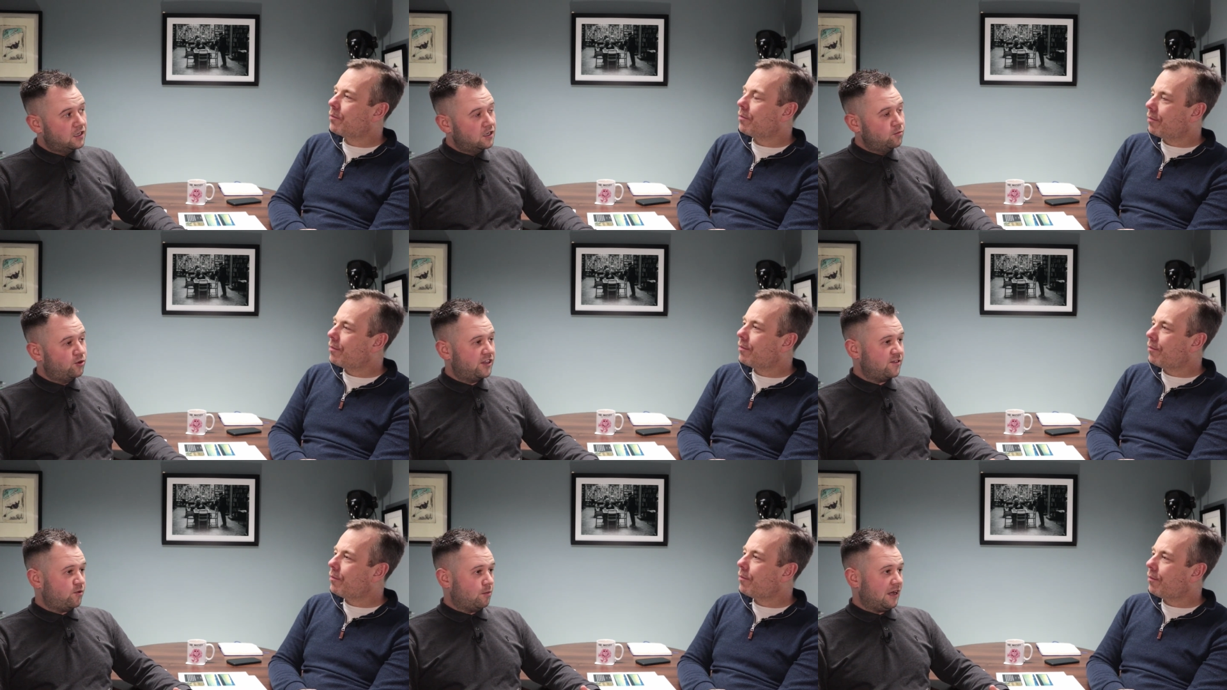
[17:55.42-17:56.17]
Speaker 1: But they've
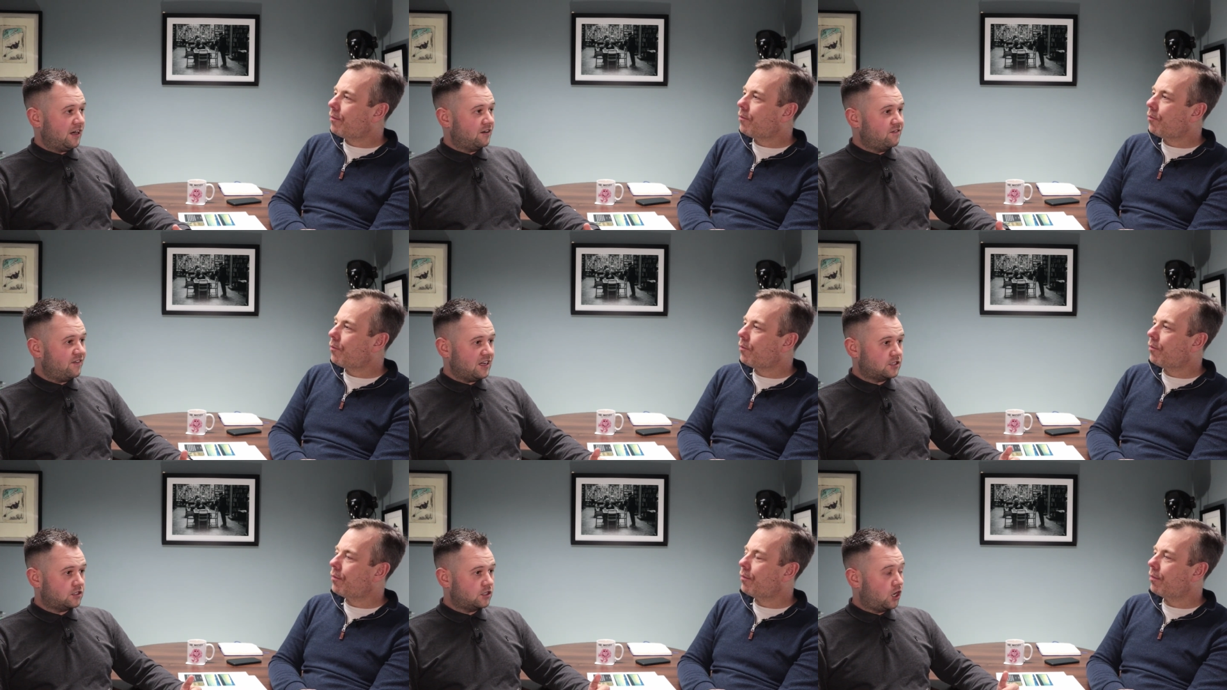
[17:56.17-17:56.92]
probably had to
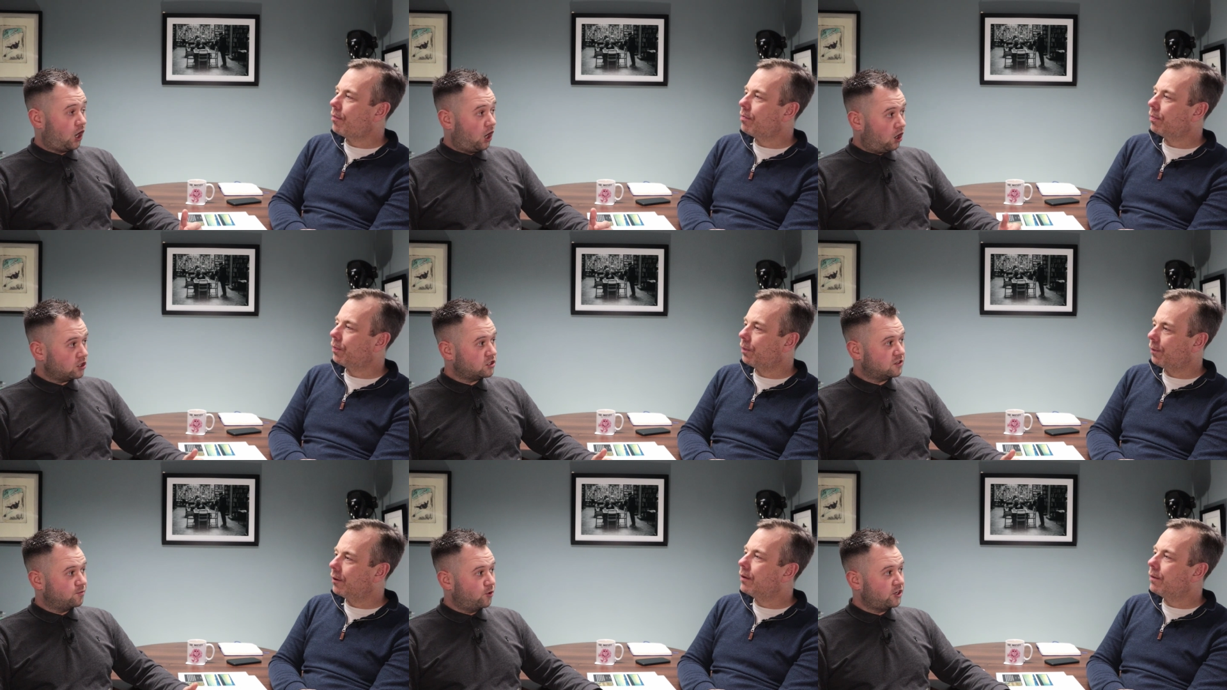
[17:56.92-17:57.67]
invest lots of
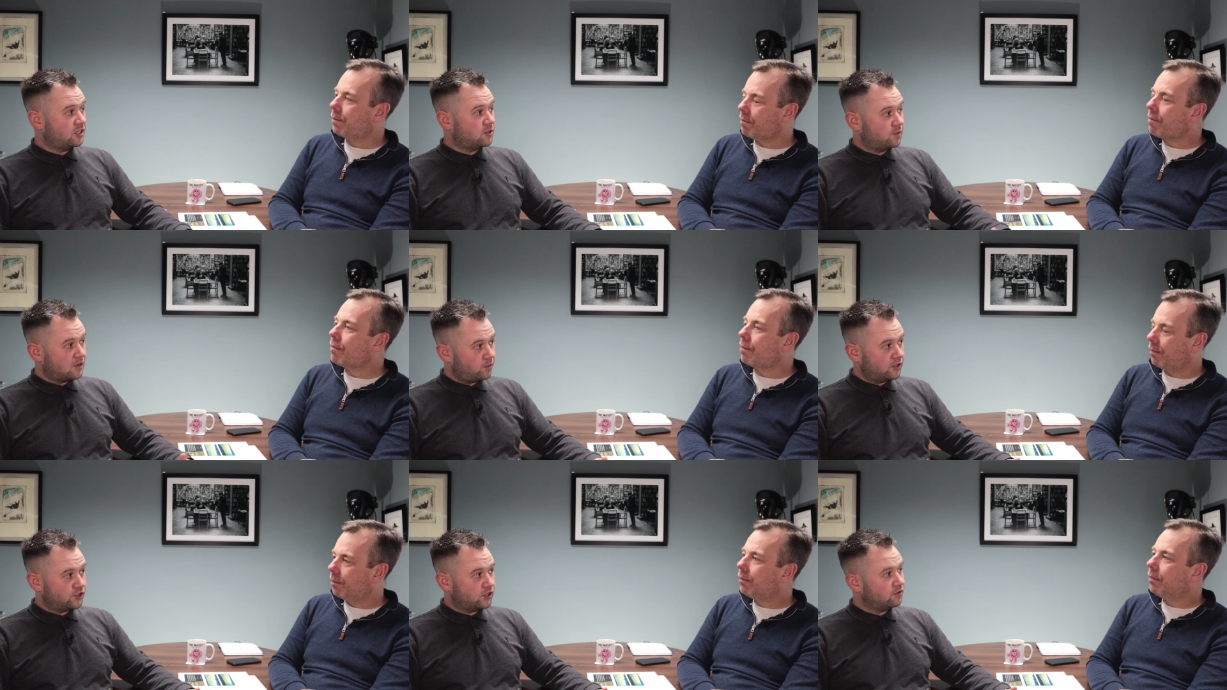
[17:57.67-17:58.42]
money to be able to
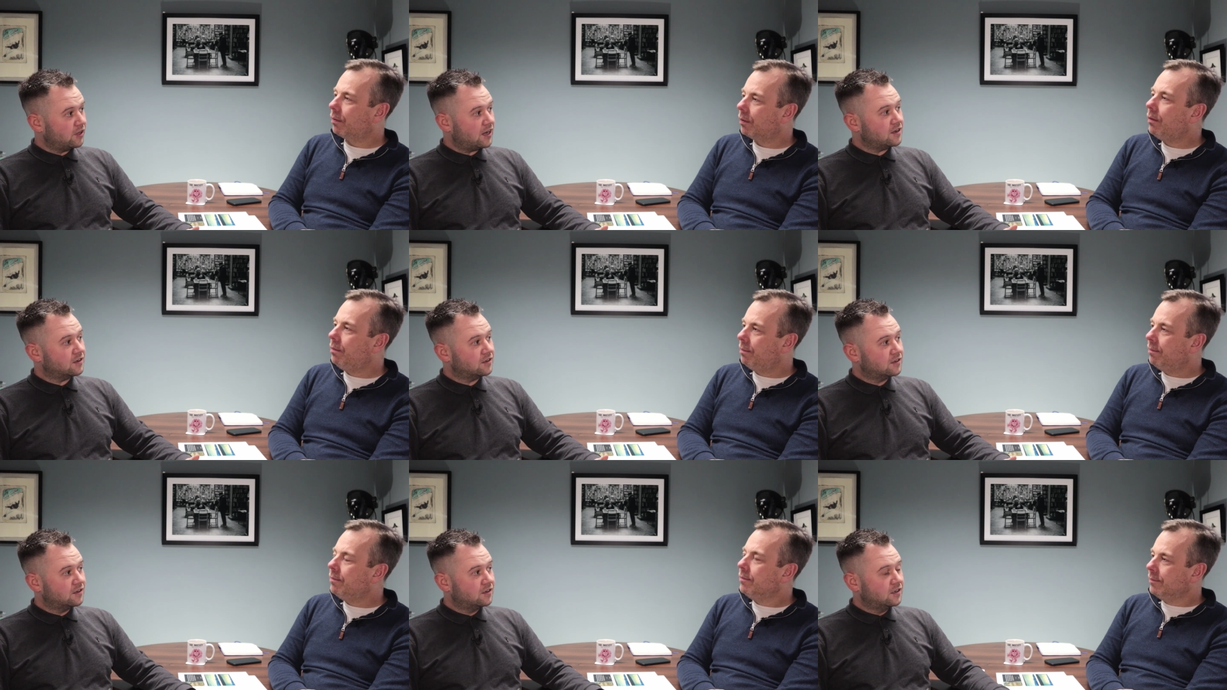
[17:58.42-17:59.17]
do that.
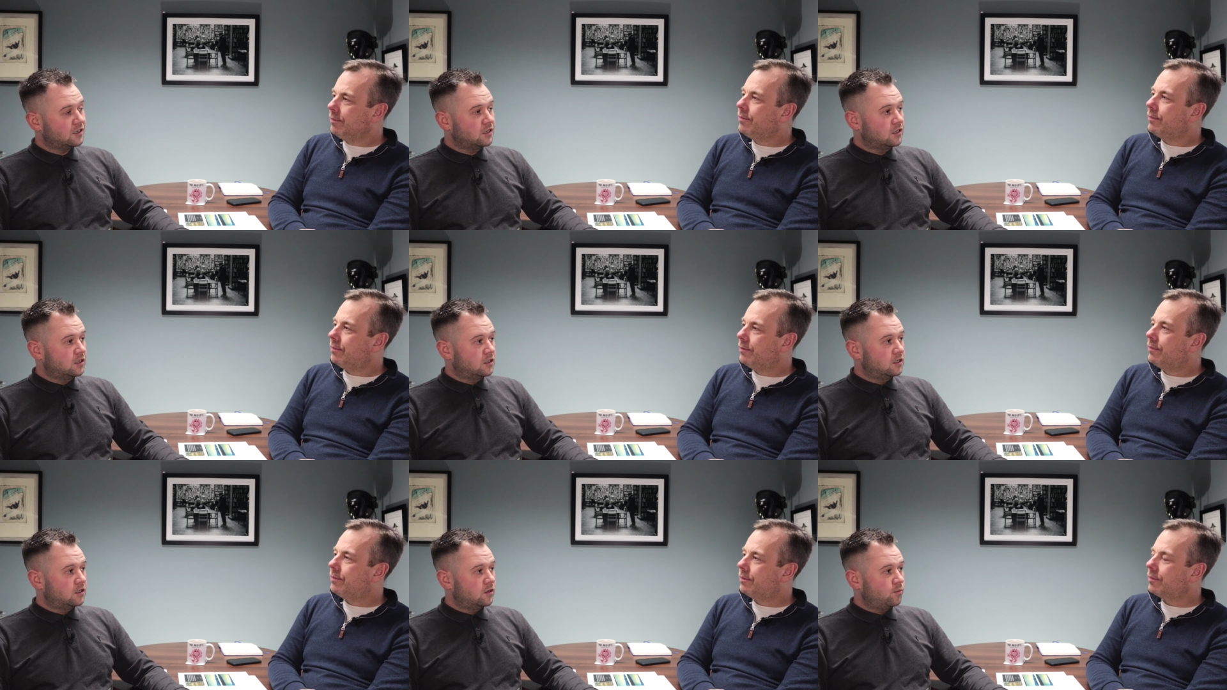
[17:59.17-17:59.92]

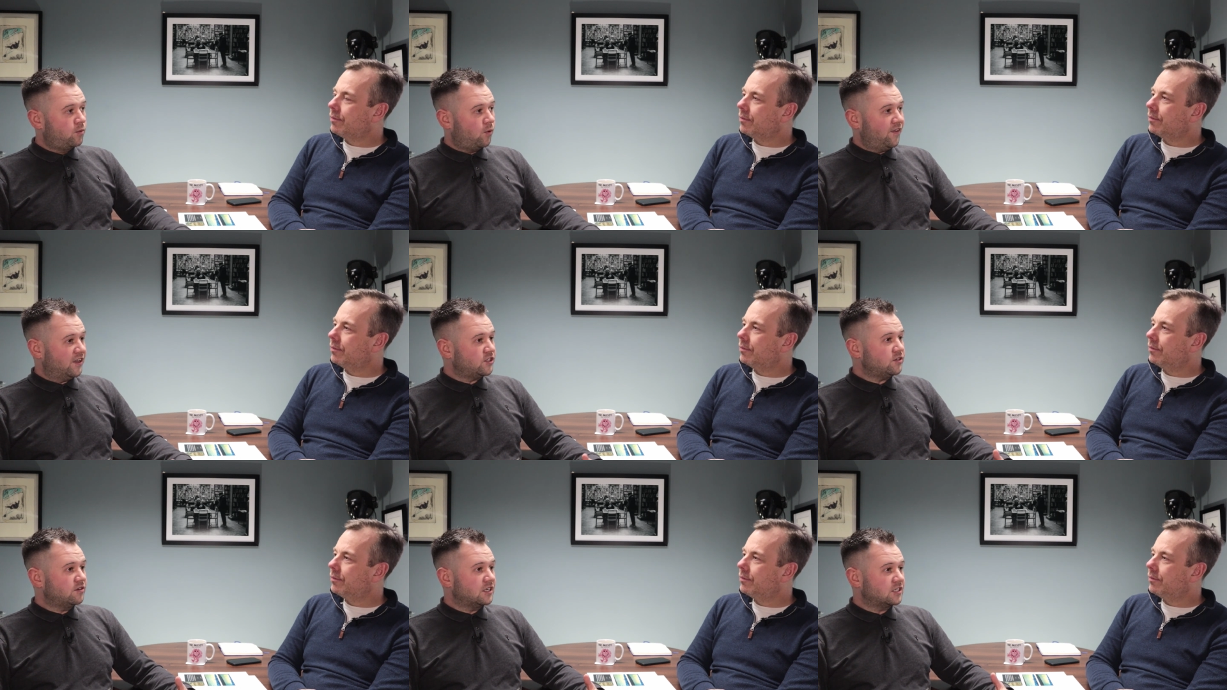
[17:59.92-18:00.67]
But what they're
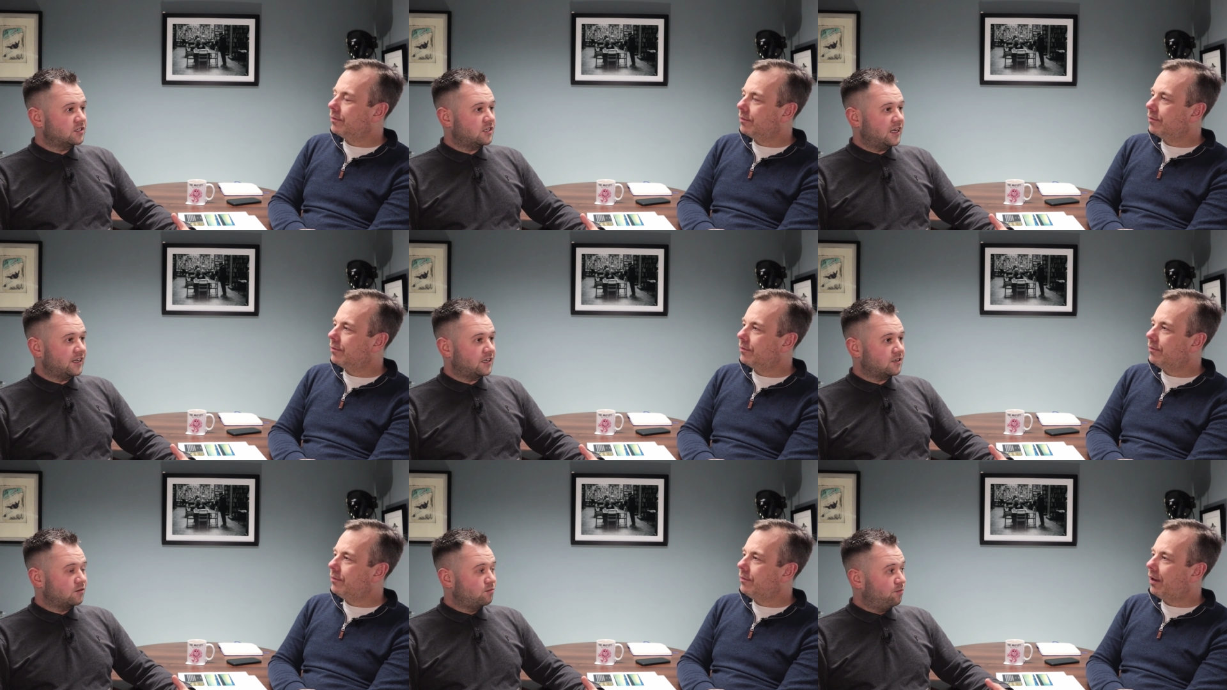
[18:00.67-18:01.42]
doing is like.
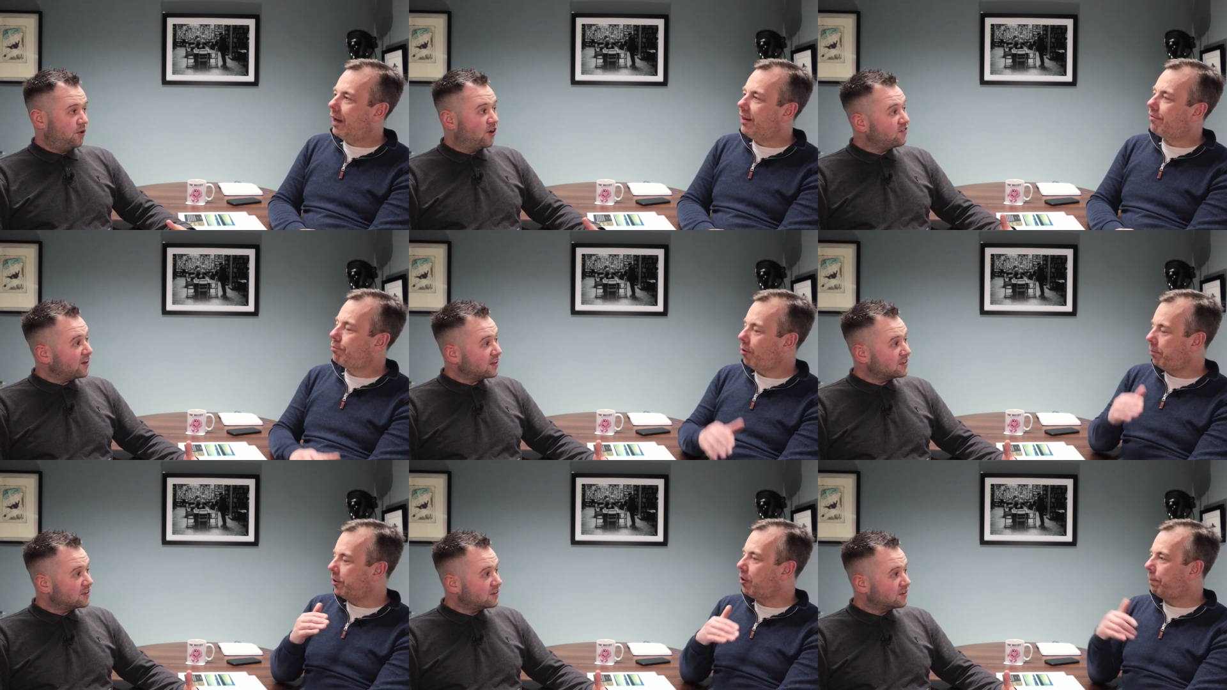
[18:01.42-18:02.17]
And they've probably
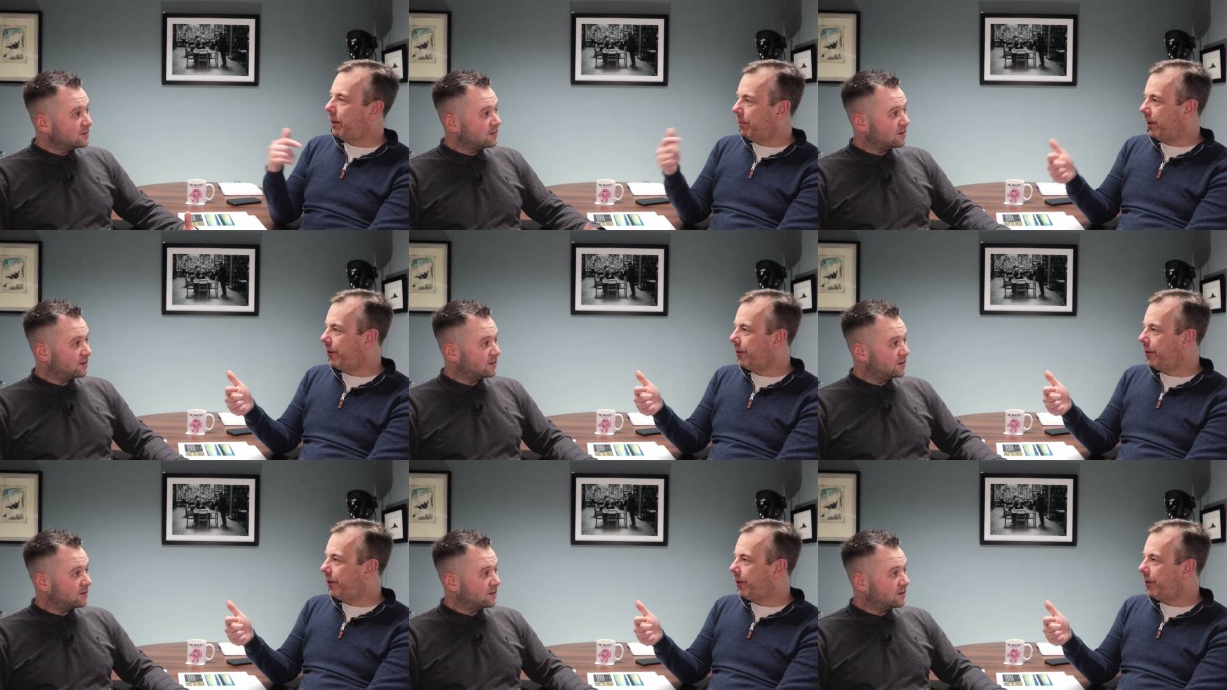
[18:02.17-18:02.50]
Speaker 2: got people who